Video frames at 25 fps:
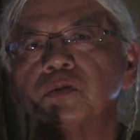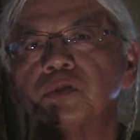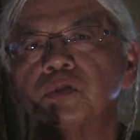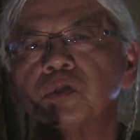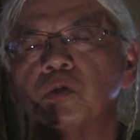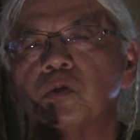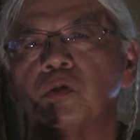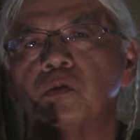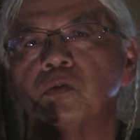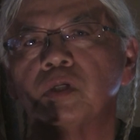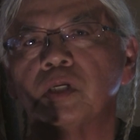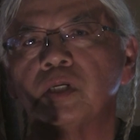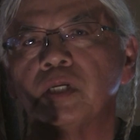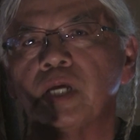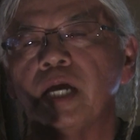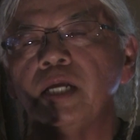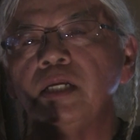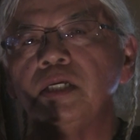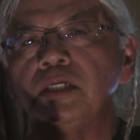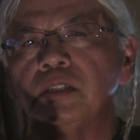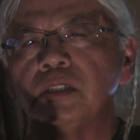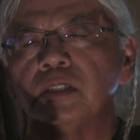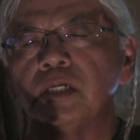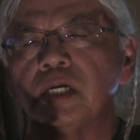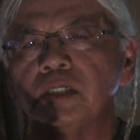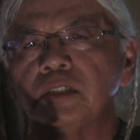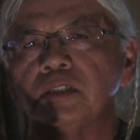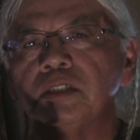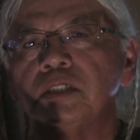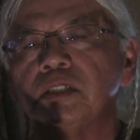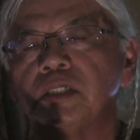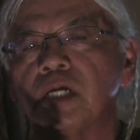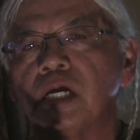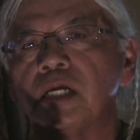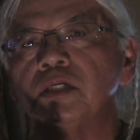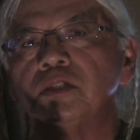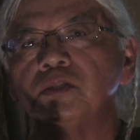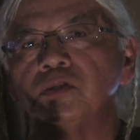So the
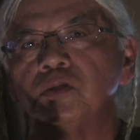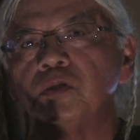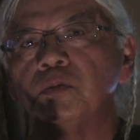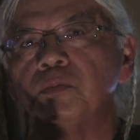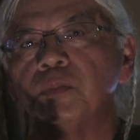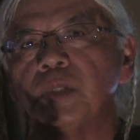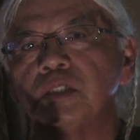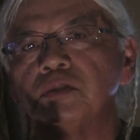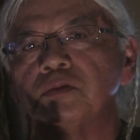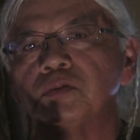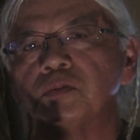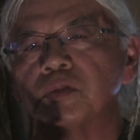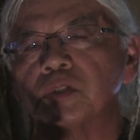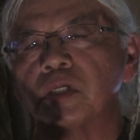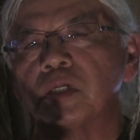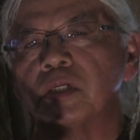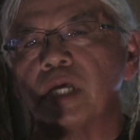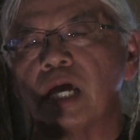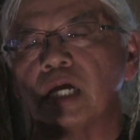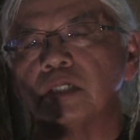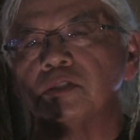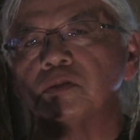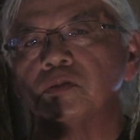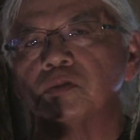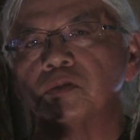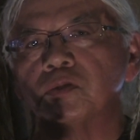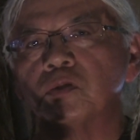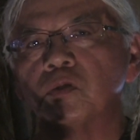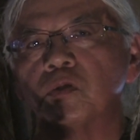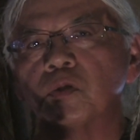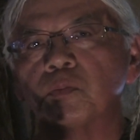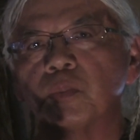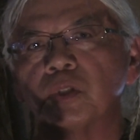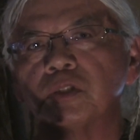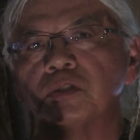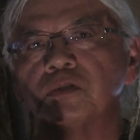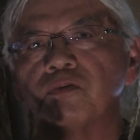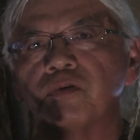1992 amendments to the National
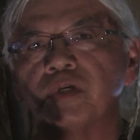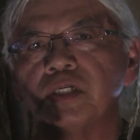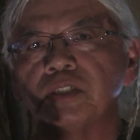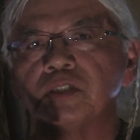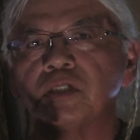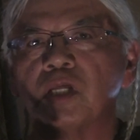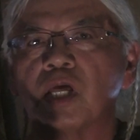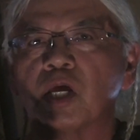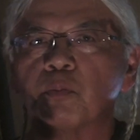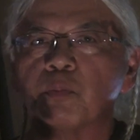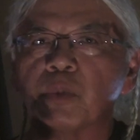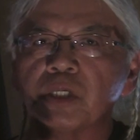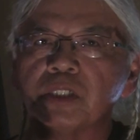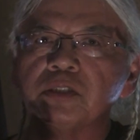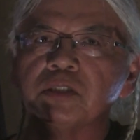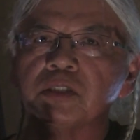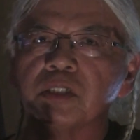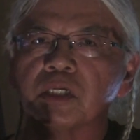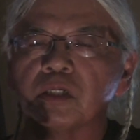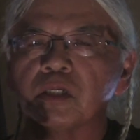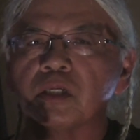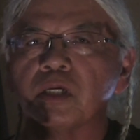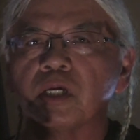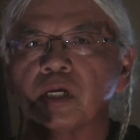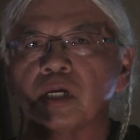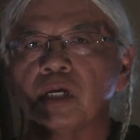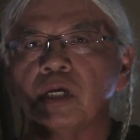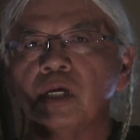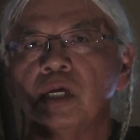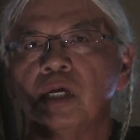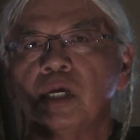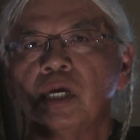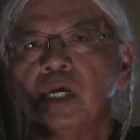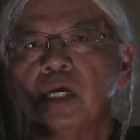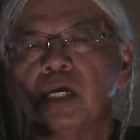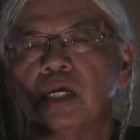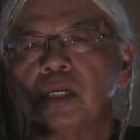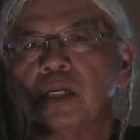Historic Preservation Act basically,
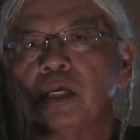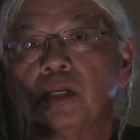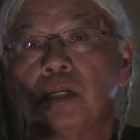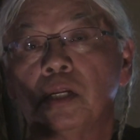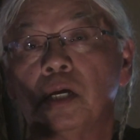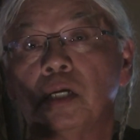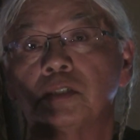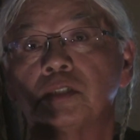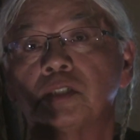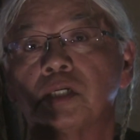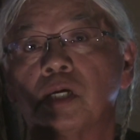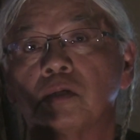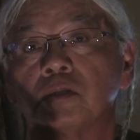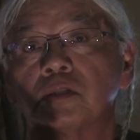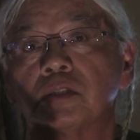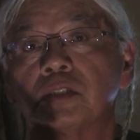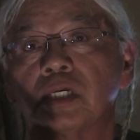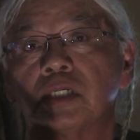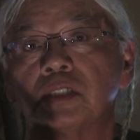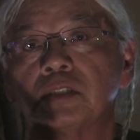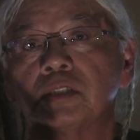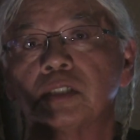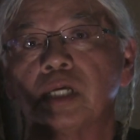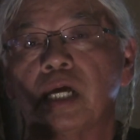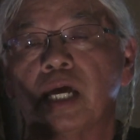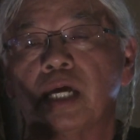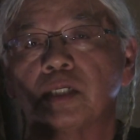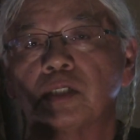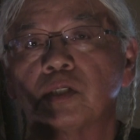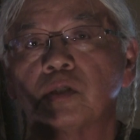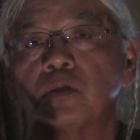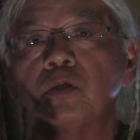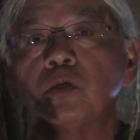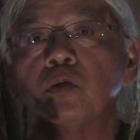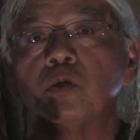in a nutshell, says that,